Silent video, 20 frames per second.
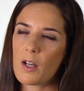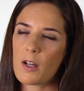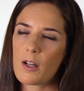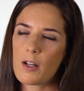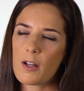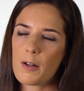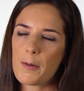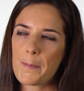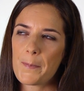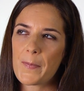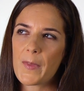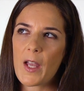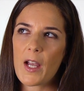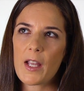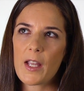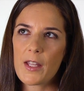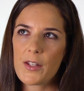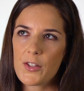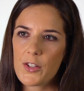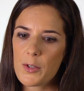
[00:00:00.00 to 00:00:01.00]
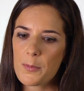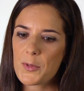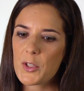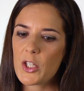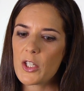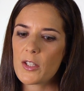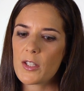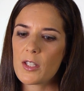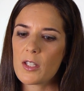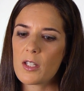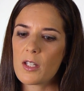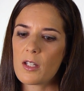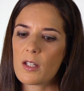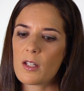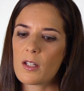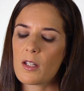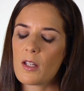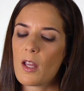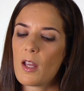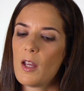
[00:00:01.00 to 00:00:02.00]
Um, I ended up
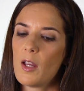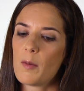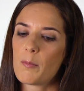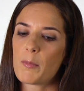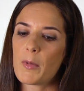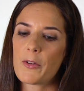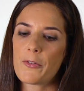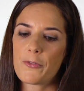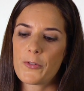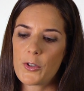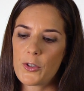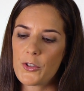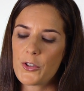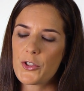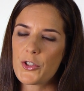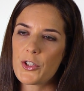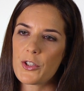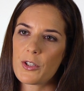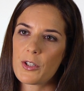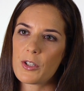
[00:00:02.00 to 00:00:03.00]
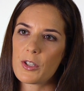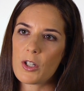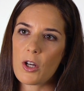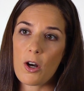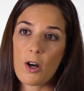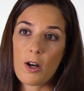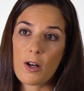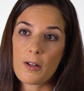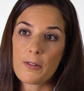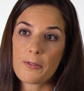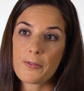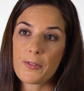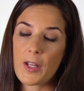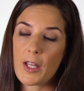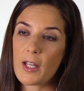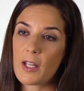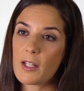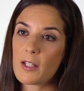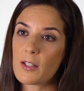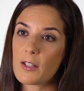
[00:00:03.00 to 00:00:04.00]
taking my first year off
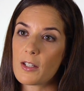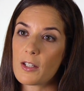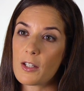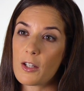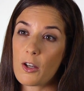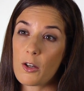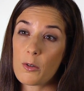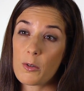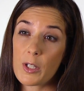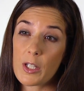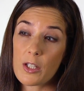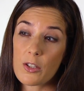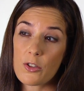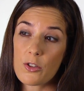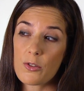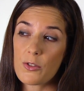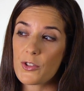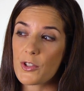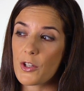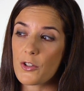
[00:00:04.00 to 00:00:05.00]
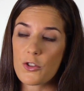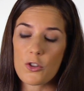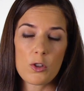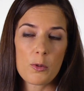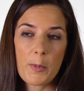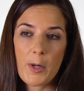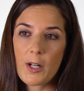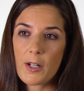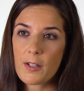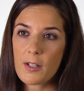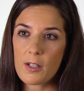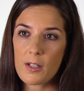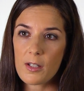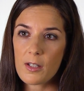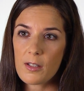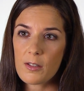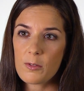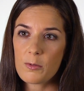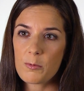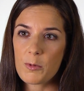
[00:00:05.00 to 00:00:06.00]
and going to Central America,